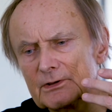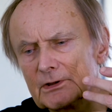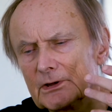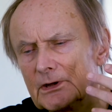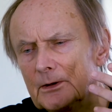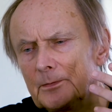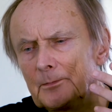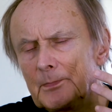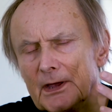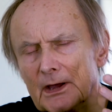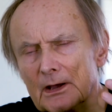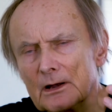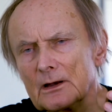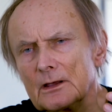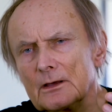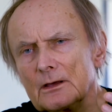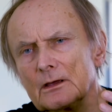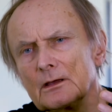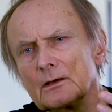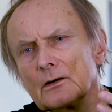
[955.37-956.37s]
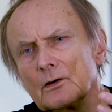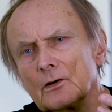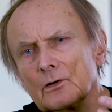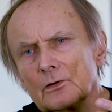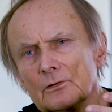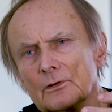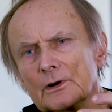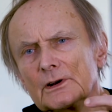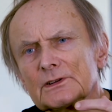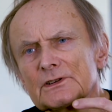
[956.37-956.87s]
typically
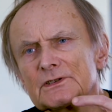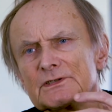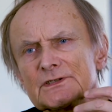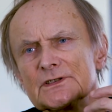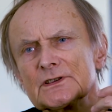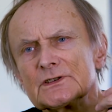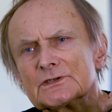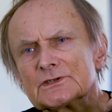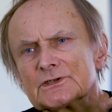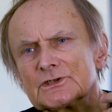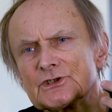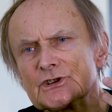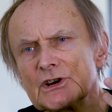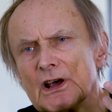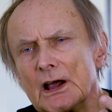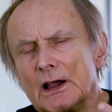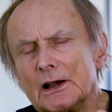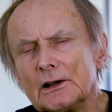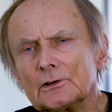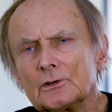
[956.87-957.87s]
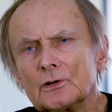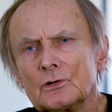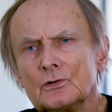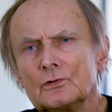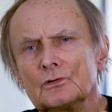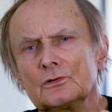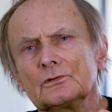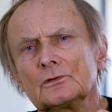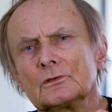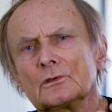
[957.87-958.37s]
already since
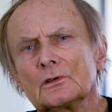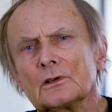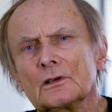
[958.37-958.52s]
childhood